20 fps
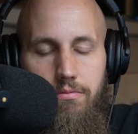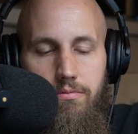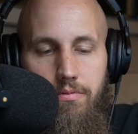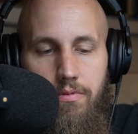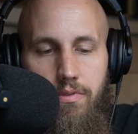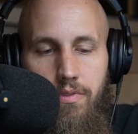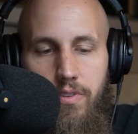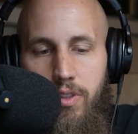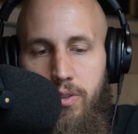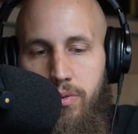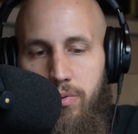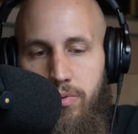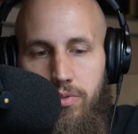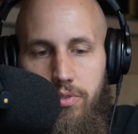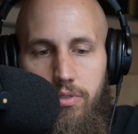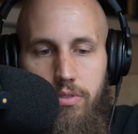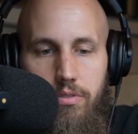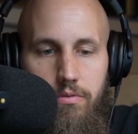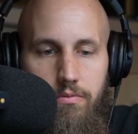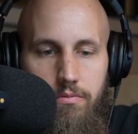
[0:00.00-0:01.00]

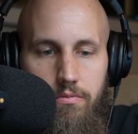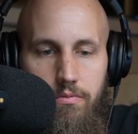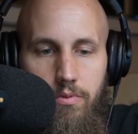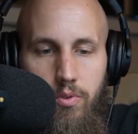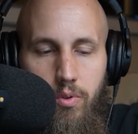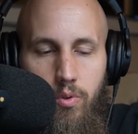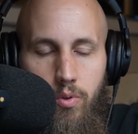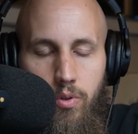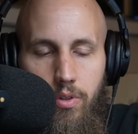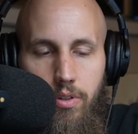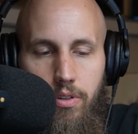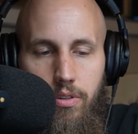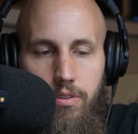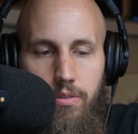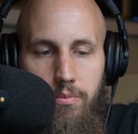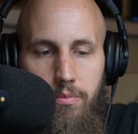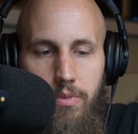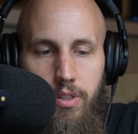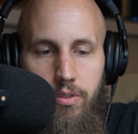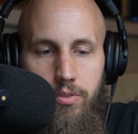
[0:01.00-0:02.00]
views or the
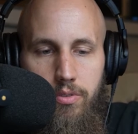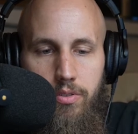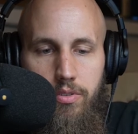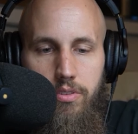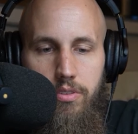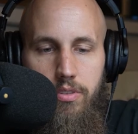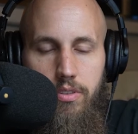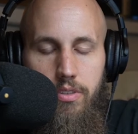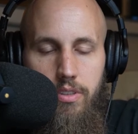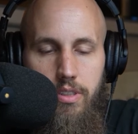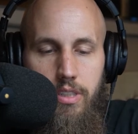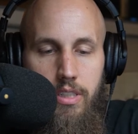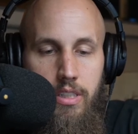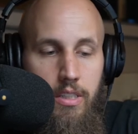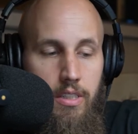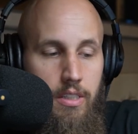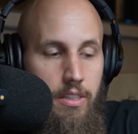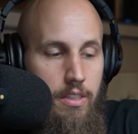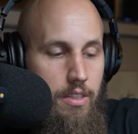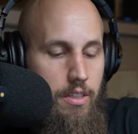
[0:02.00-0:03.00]
most
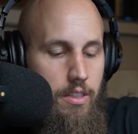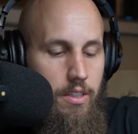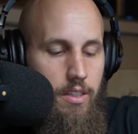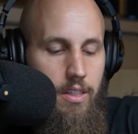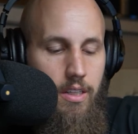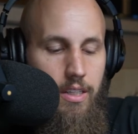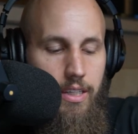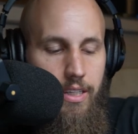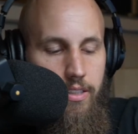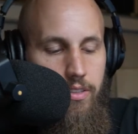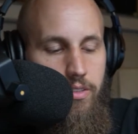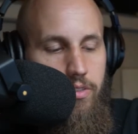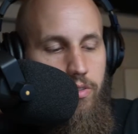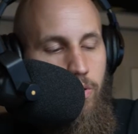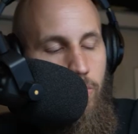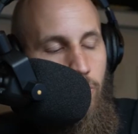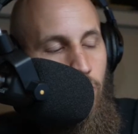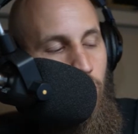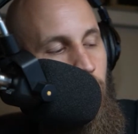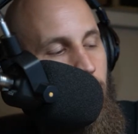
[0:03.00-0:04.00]
clicks
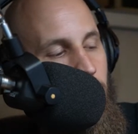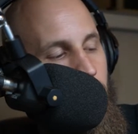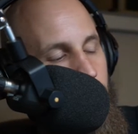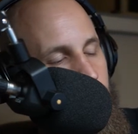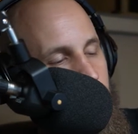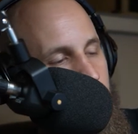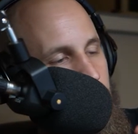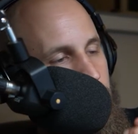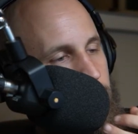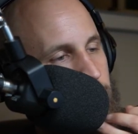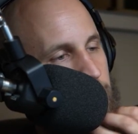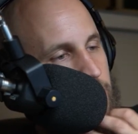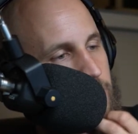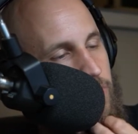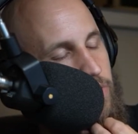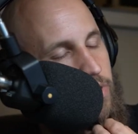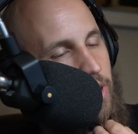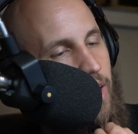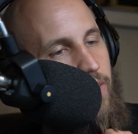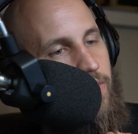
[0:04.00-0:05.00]
or whatever. You should be
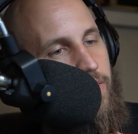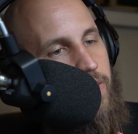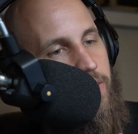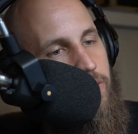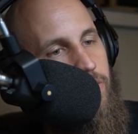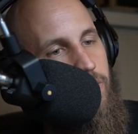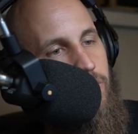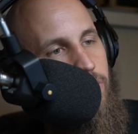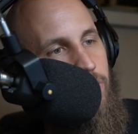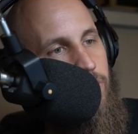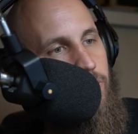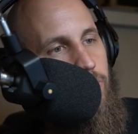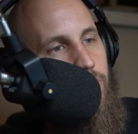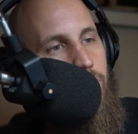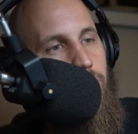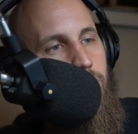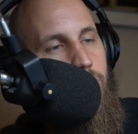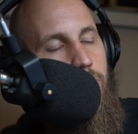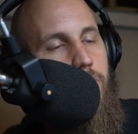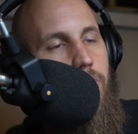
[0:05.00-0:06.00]
striving
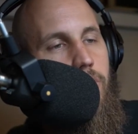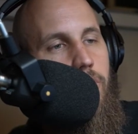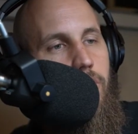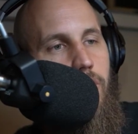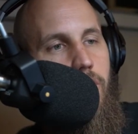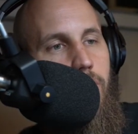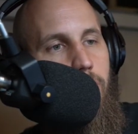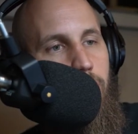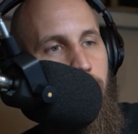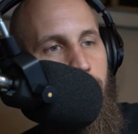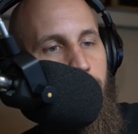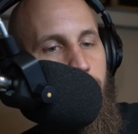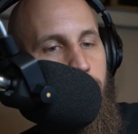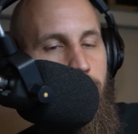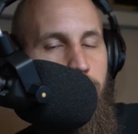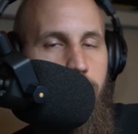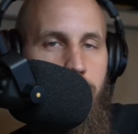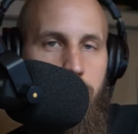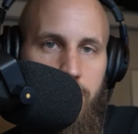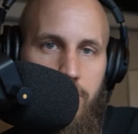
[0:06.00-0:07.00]
to
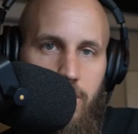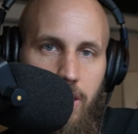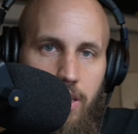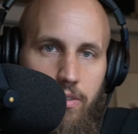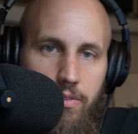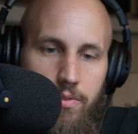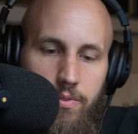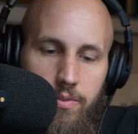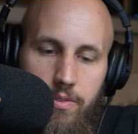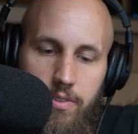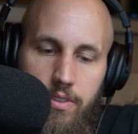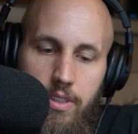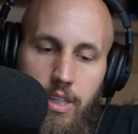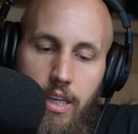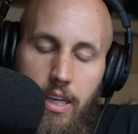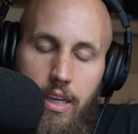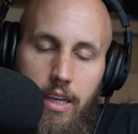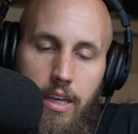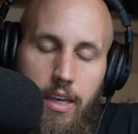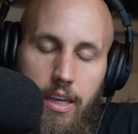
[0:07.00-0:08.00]
improve yourself
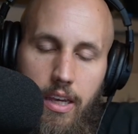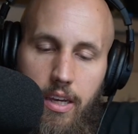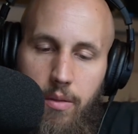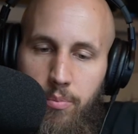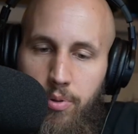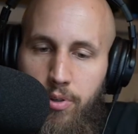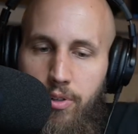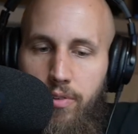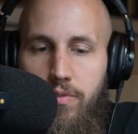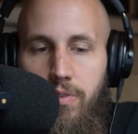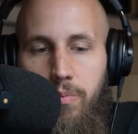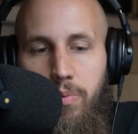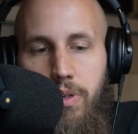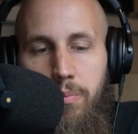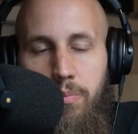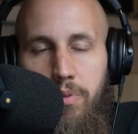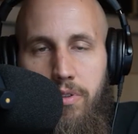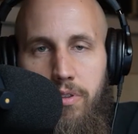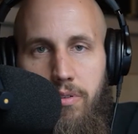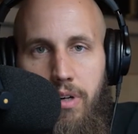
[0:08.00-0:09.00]
and improve the
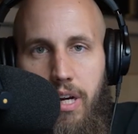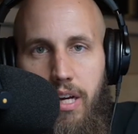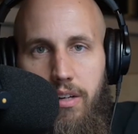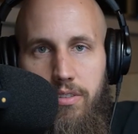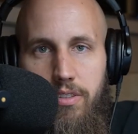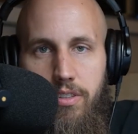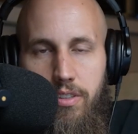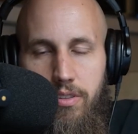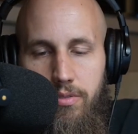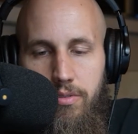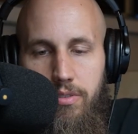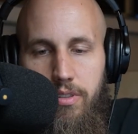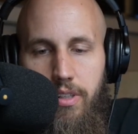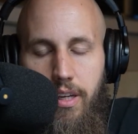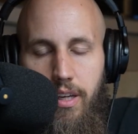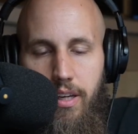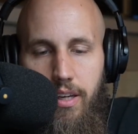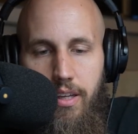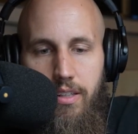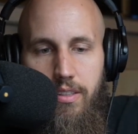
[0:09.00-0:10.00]
people around you,
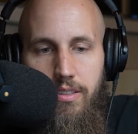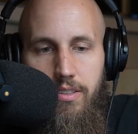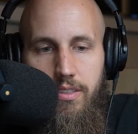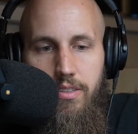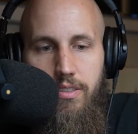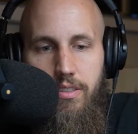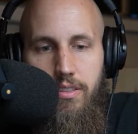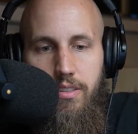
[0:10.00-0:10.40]
and